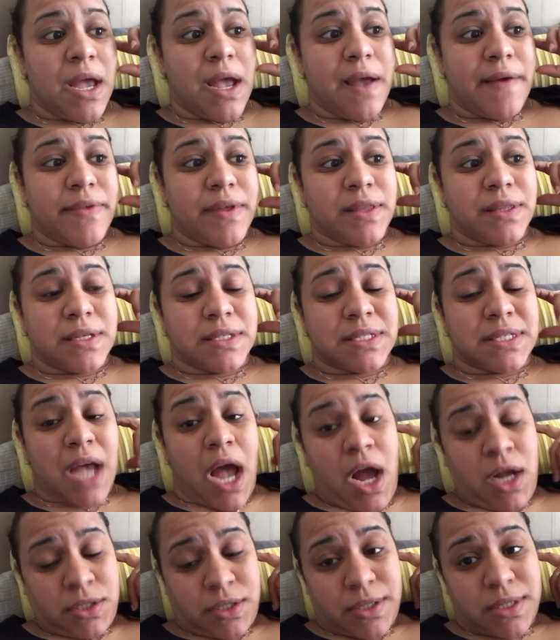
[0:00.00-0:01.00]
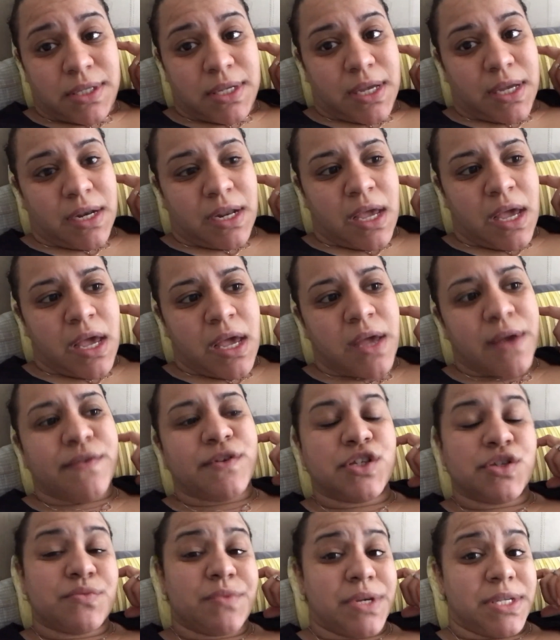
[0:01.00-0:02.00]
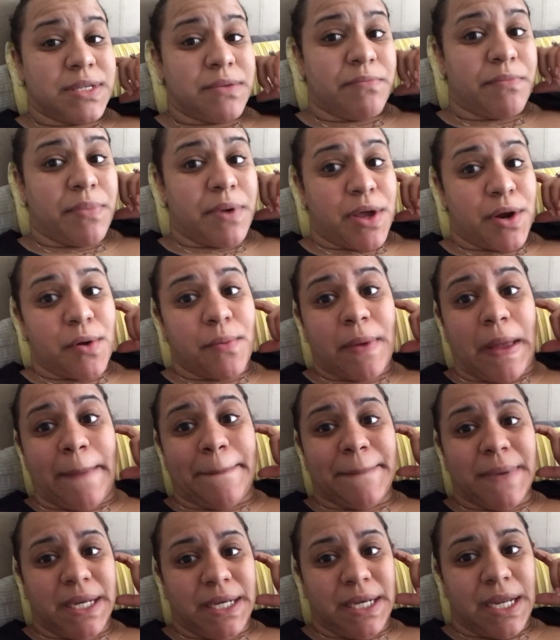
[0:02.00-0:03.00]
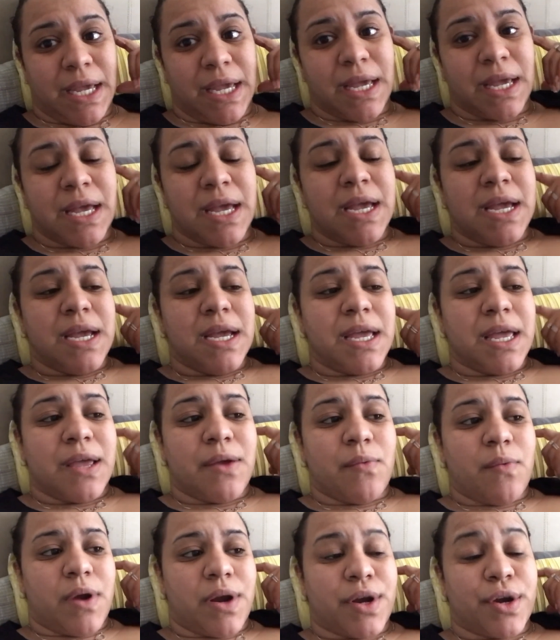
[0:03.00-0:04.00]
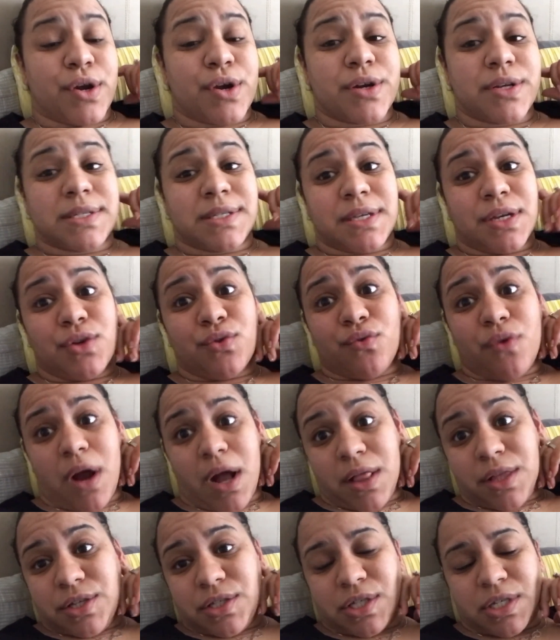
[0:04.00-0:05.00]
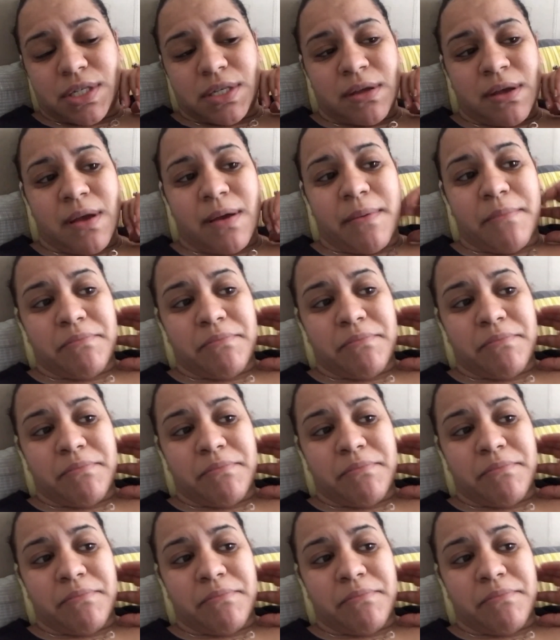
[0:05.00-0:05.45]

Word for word: And then the doctor said if she wasn't better by Monday, he wanted her to see a neurologist.